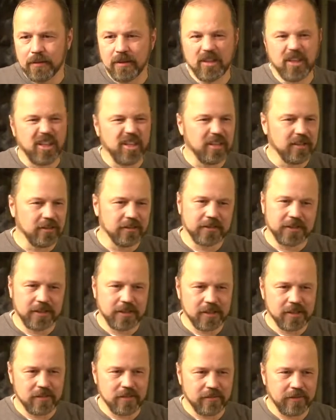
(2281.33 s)
guilt and
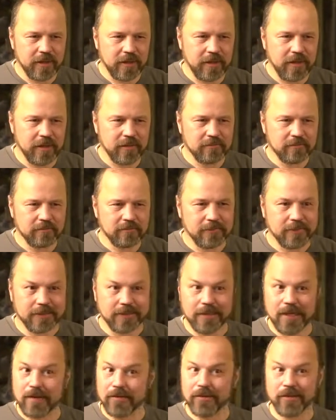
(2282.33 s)
that sort of thing, right? Well,
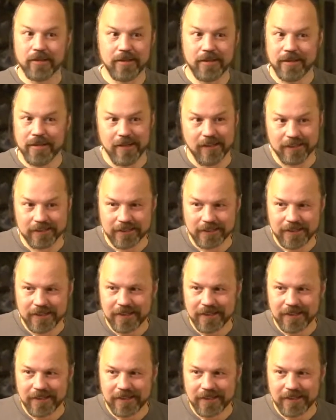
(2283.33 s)
now you're not.